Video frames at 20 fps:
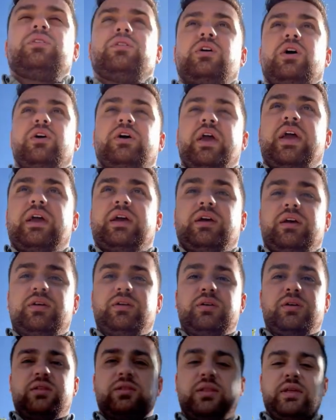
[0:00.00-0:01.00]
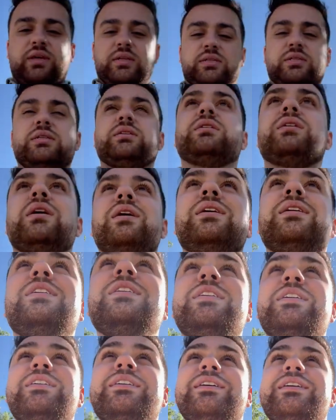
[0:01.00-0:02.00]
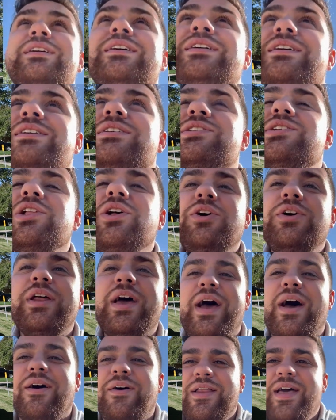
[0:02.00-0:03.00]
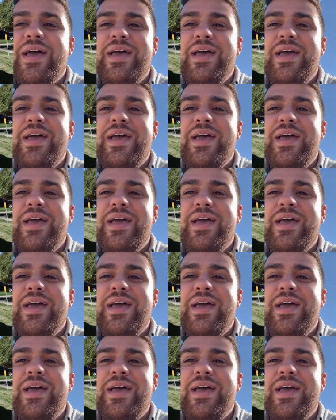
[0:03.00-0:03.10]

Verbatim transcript: Okay, let's slow down.